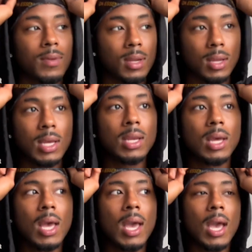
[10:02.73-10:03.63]
And
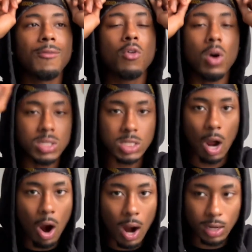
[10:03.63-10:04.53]
of course, it's
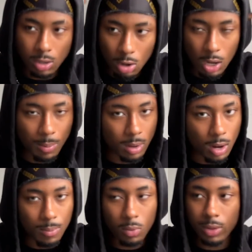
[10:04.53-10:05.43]
hard, you know, coming
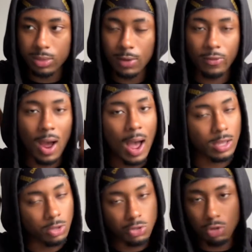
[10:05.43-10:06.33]
up with different
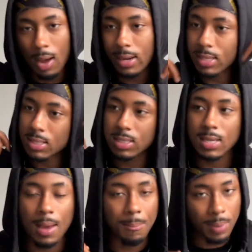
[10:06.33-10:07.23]
YouTube ideas, this
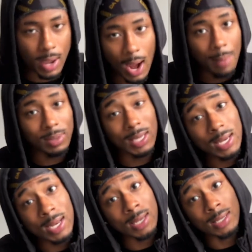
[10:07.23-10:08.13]
and that. But I'm
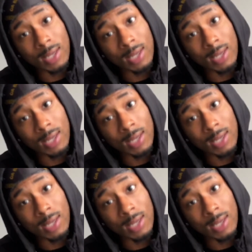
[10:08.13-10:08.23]
getting it